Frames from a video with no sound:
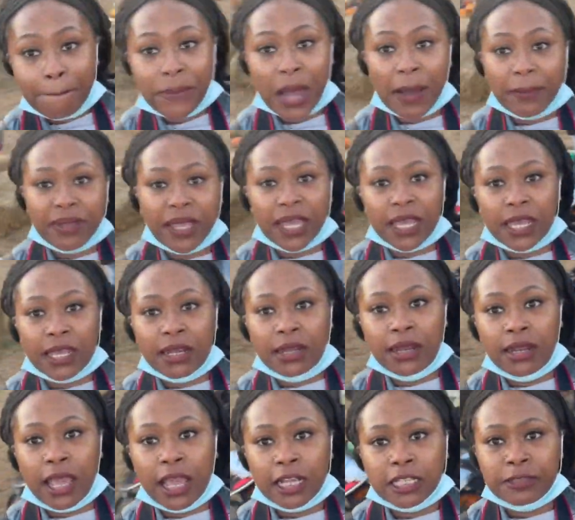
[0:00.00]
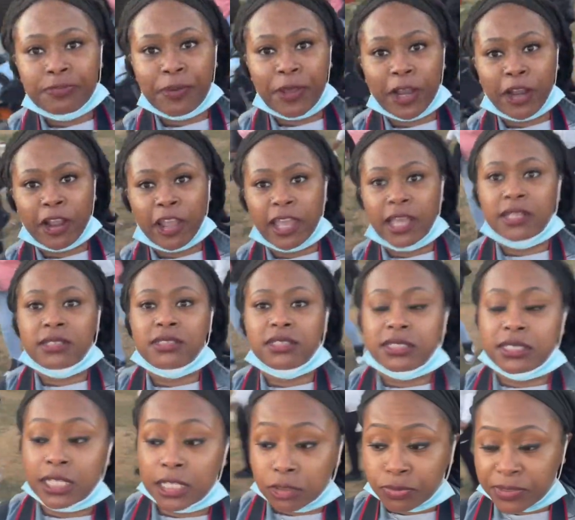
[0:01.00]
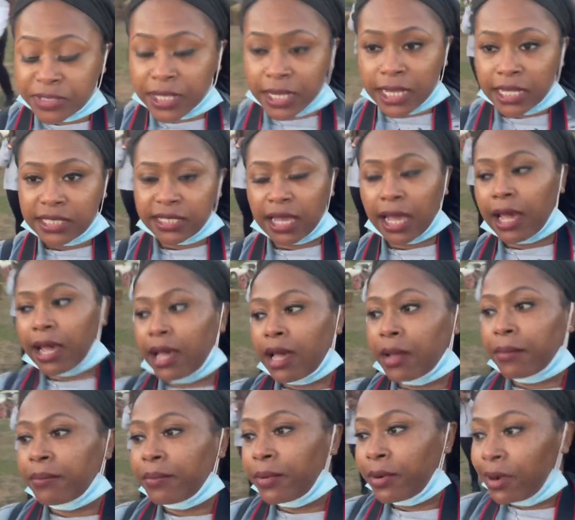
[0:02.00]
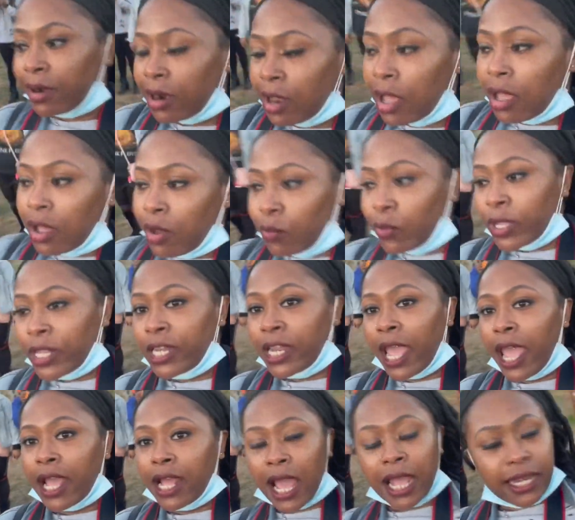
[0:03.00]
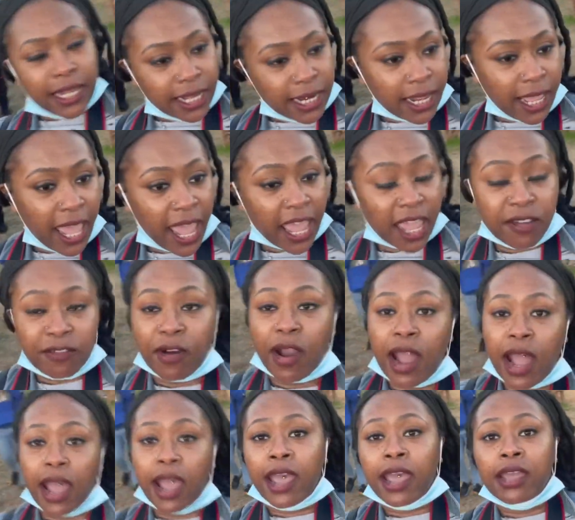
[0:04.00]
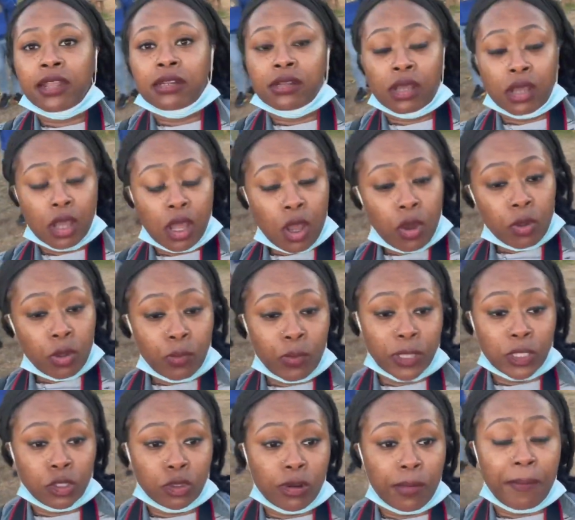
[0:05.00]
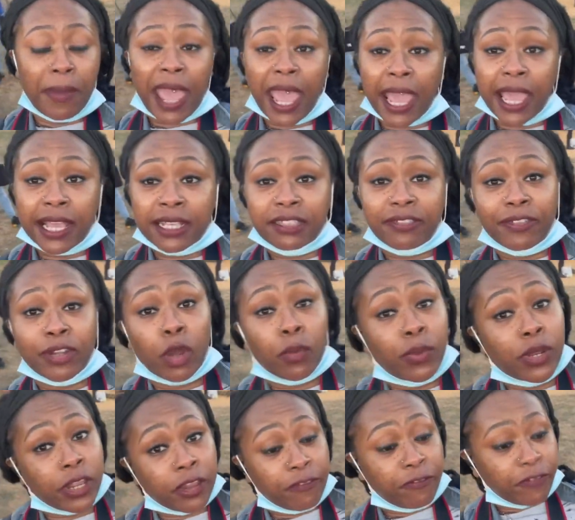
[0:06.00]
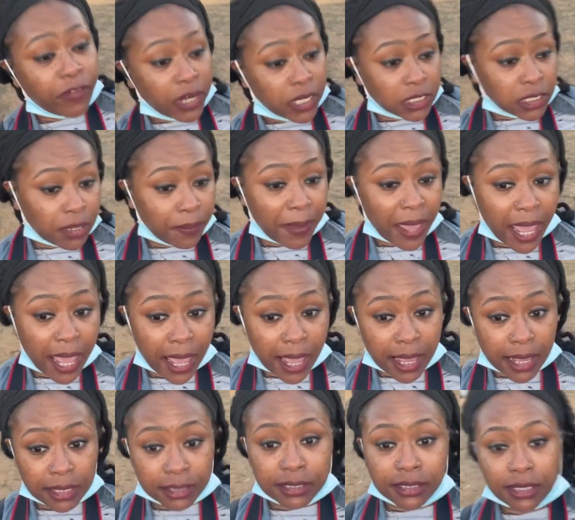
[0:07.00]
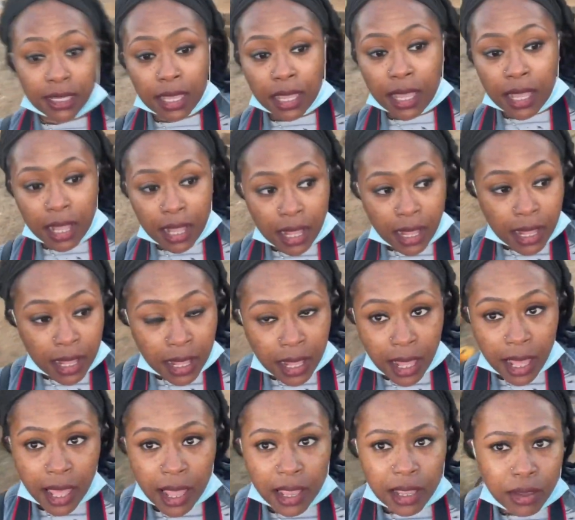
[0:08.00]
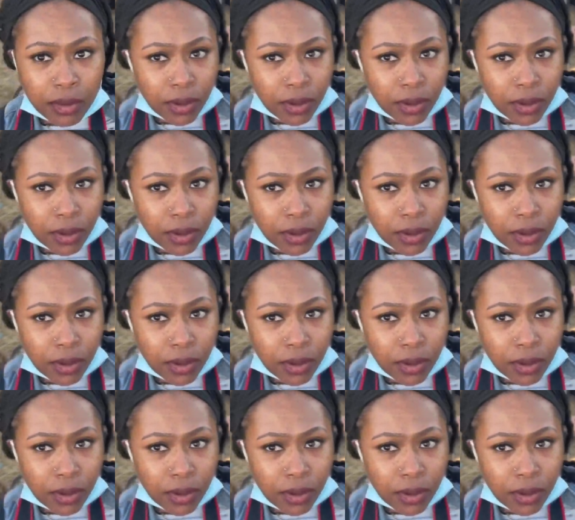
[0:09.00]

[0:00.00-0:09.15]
pumpkin experience. This was a good time. We did the hay ride. We went through the maze. We know we didn't finish the maze. And you